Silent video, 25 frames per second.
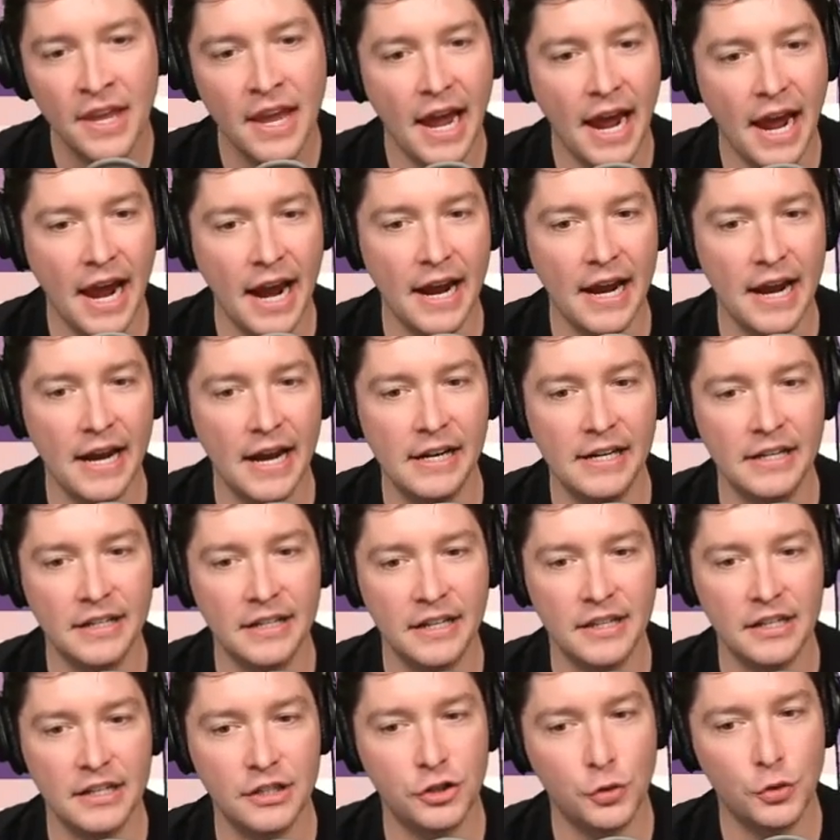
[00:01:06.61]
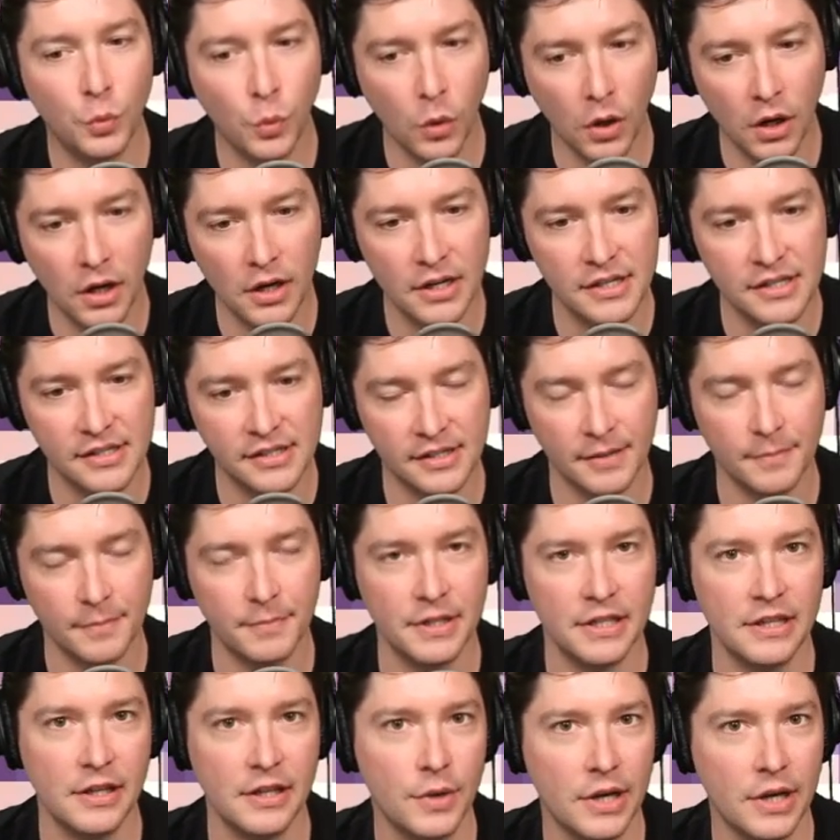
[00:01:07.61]
And this was
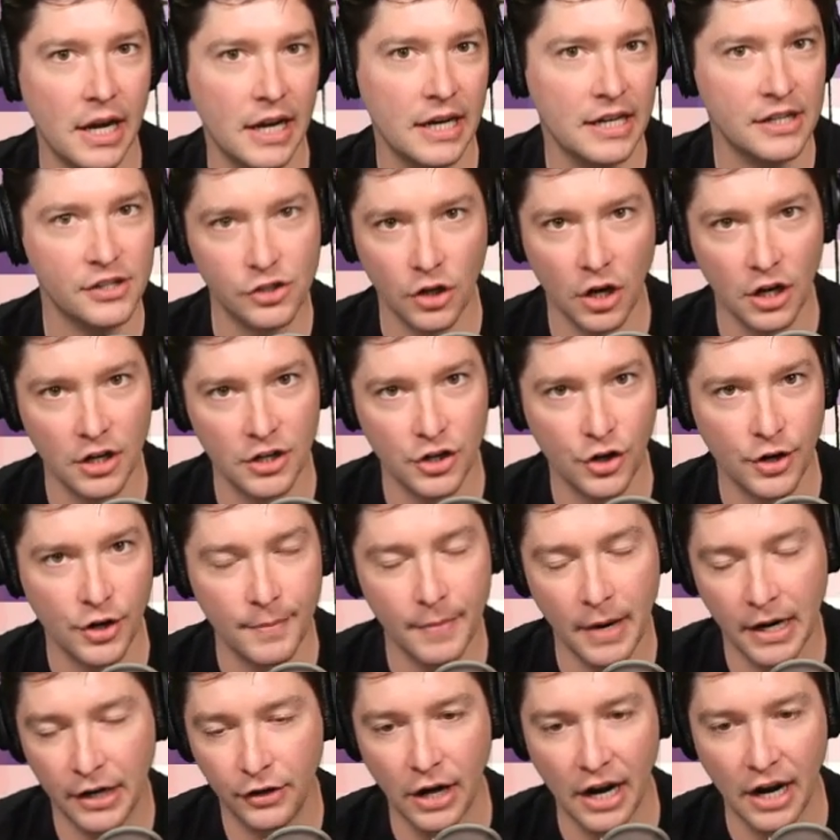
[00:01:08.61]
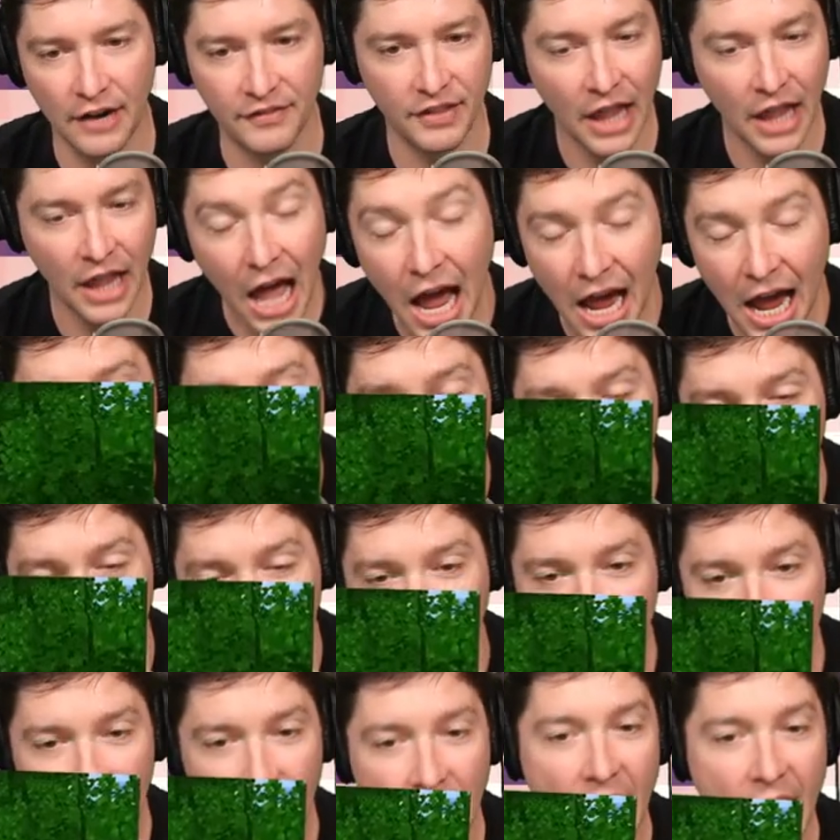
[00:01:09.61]
something that we kind of saw during Minecraft
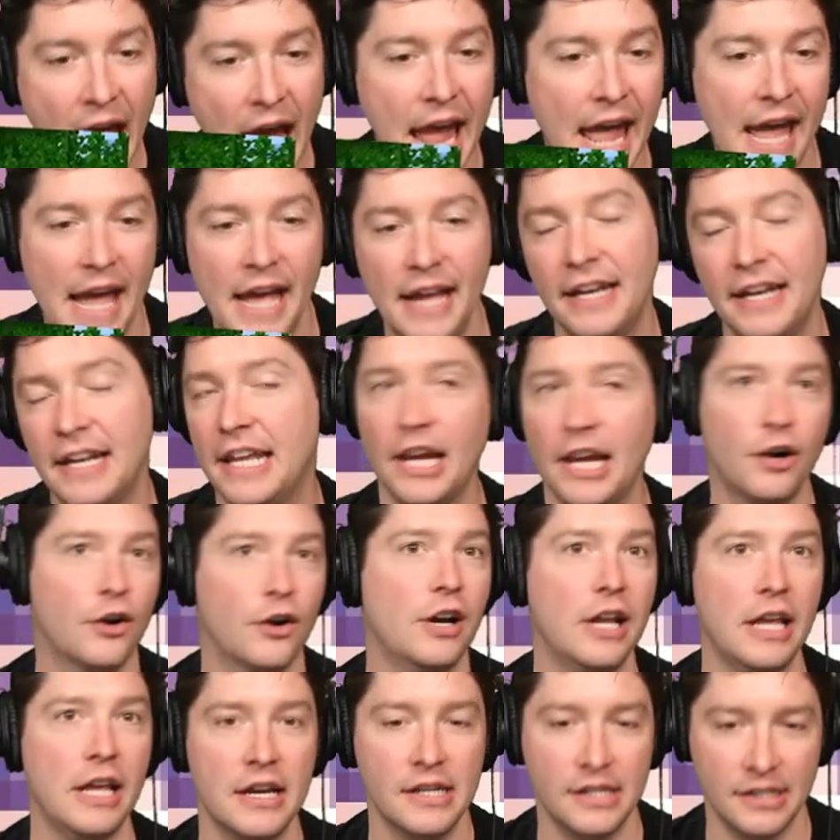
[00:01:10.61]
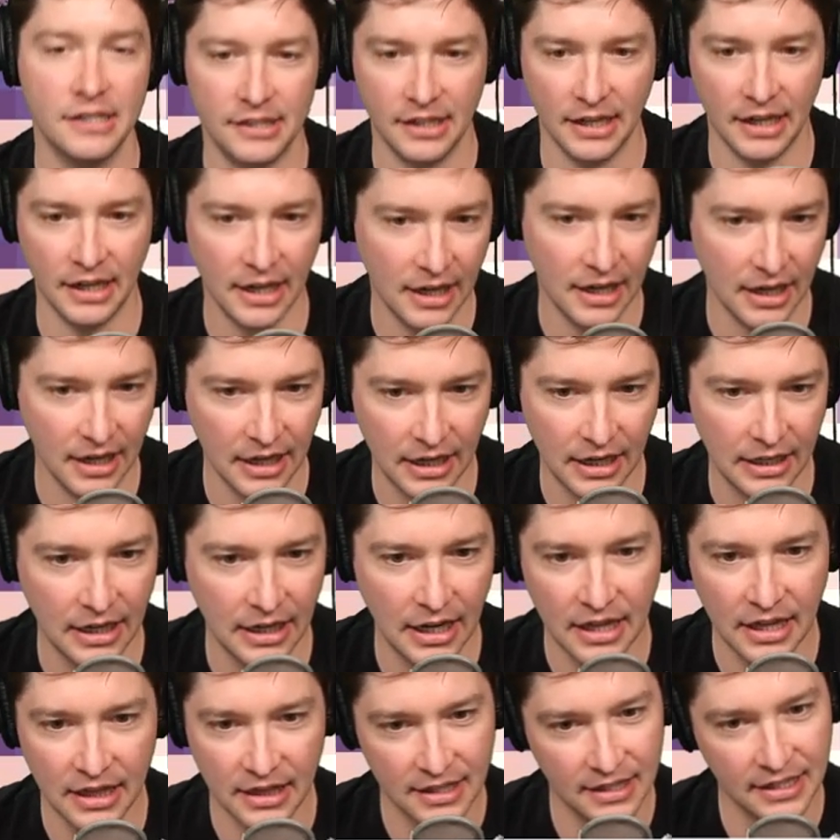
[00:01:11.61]
Live, and here it is in
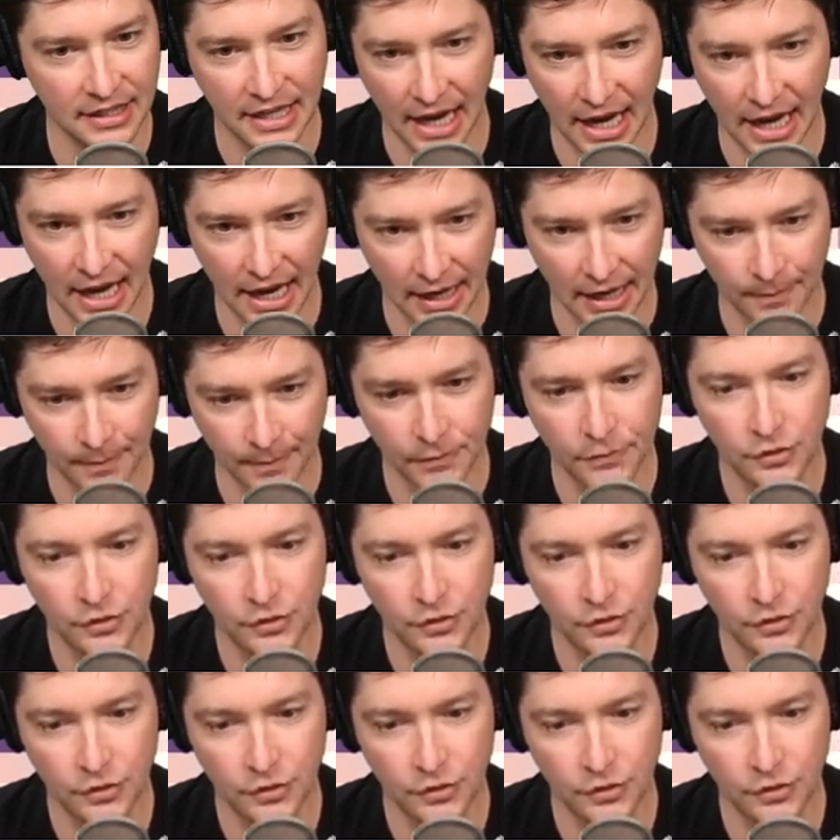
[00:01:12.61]
the game.